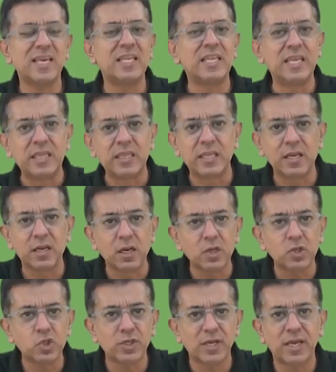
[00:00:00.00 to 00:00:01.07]
in Hindi
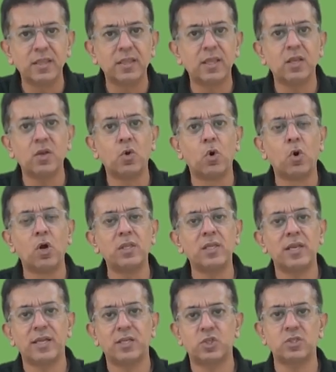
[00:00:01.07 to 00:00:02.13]
English and then all the
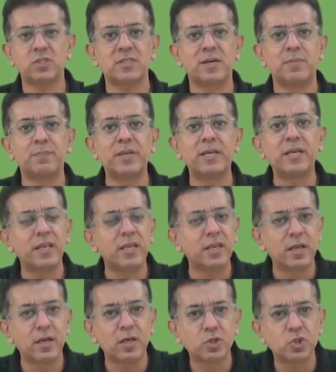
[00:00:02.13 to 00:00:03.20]
lectures completely in
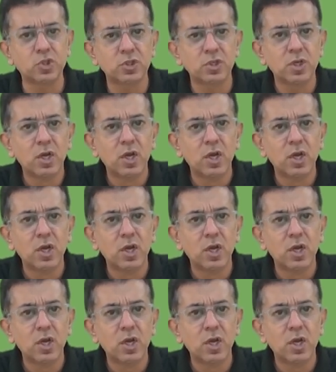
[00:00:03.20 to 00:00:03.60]
English.